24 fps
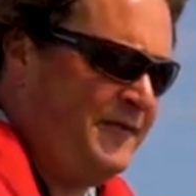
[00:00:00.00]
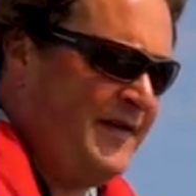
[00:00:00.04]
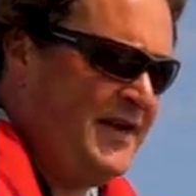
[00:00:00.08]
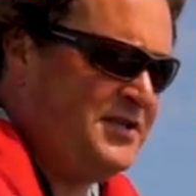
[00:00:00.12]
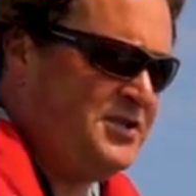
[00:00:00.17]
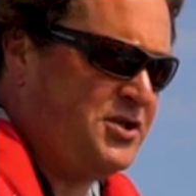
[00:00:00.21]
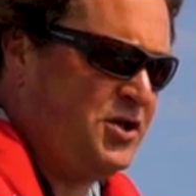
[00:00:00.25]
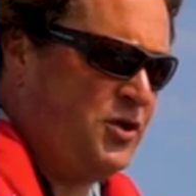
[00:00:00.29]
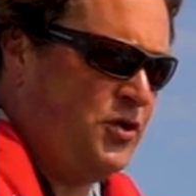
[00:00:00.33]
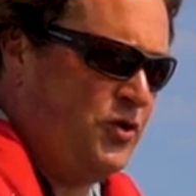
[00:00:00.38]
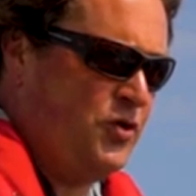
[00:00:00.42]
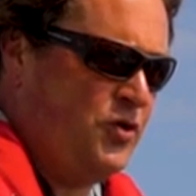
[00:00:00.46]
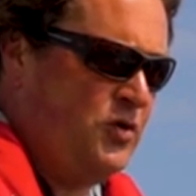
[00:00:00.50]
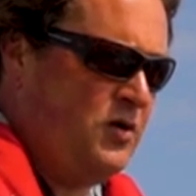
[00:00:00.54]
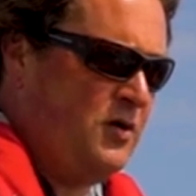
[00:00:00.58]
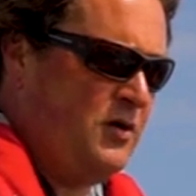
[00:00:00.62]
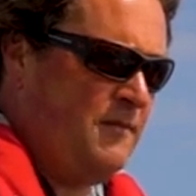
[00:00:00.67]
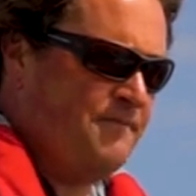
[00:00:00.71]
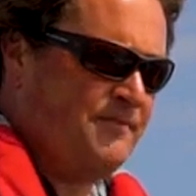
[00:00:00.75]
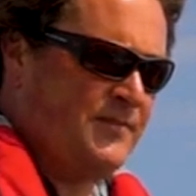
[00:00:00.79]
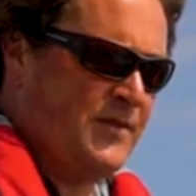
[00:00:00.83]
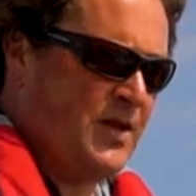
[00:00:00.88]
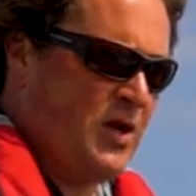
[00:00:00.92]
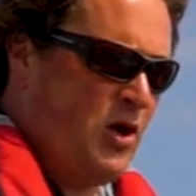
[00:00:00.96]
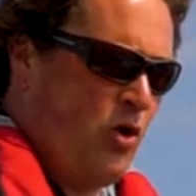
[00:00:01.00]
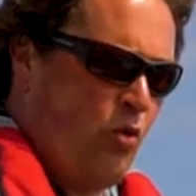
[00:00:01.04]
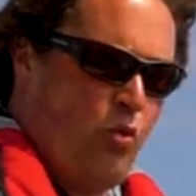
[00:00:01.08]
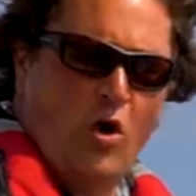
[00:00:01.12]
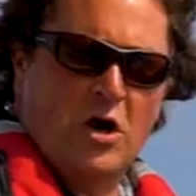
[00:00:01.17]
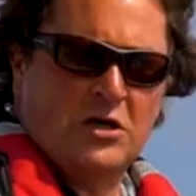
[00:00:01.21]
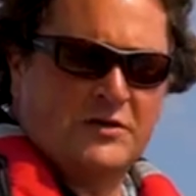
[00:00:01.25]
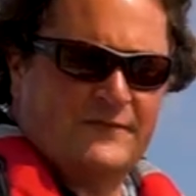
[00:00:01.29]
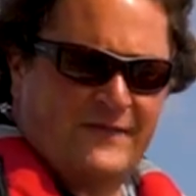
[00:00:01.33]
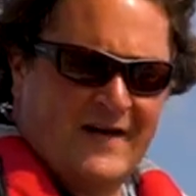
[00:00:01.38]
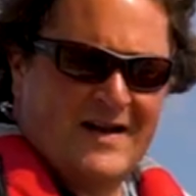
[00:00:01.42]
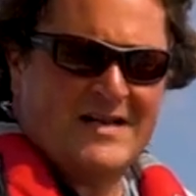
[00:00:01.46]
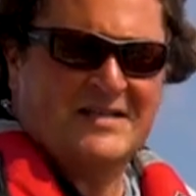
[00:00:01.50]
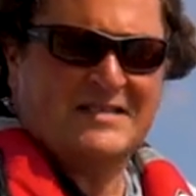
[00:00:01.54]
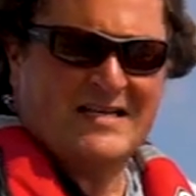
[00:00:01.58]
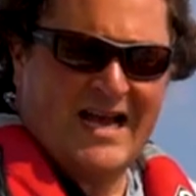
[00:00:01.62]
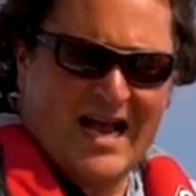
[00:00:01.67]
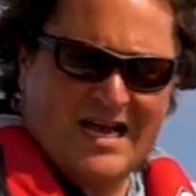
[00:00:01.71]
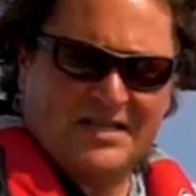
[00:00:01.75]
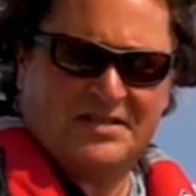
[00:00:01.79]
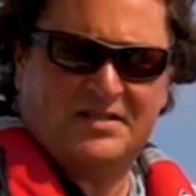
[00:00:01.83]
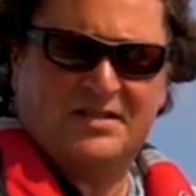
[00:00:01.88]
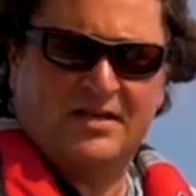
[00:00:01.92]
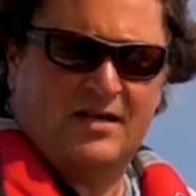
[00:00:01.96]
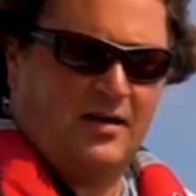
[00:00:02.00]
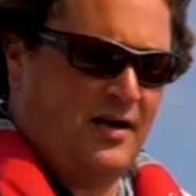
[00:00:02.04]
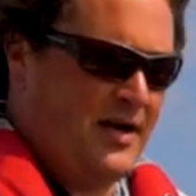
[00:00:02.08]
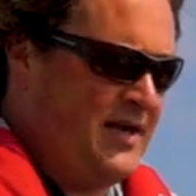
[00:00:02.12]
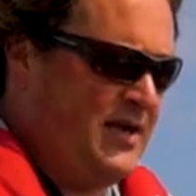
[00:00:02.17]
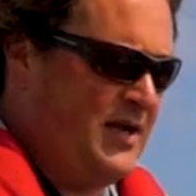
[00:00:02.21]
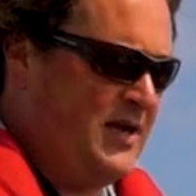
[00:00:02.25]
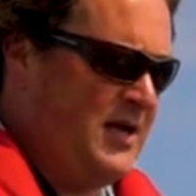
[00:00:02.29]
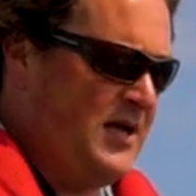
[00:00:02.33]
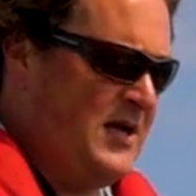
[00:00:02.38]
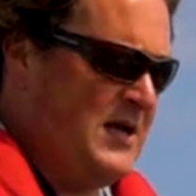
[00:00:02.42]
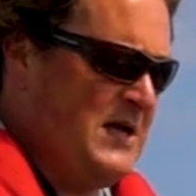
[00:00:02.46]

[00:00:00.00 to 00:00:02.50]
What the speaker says: V2 works fantastically